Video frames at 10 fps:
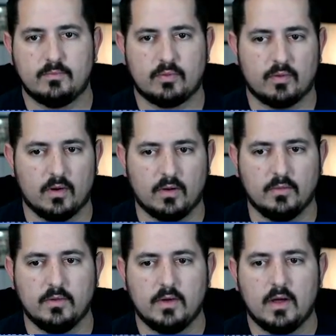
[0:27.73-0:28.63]

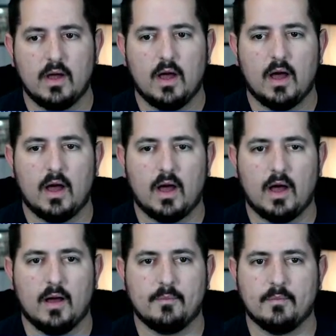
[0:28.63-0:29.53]
Pro.
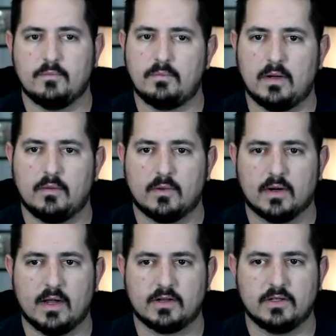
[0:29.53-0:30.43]
But we're going
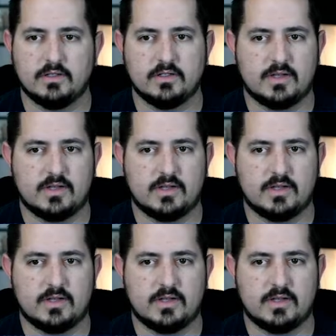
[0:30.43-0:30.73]
to actually just